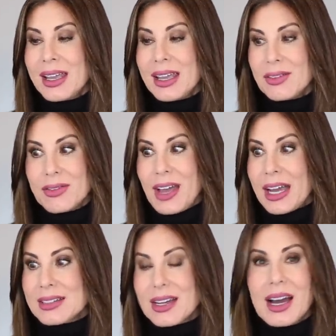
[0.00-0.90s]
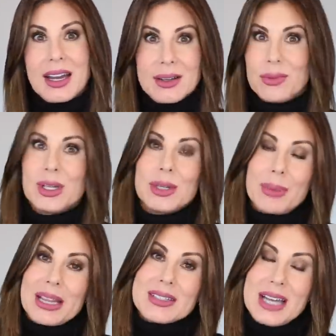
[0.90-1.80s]
In fact, by
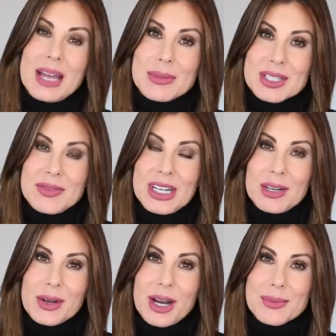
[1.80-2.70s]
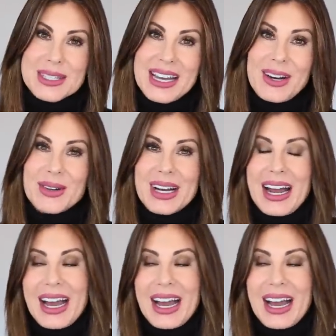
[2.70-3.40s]
the time this video comes out,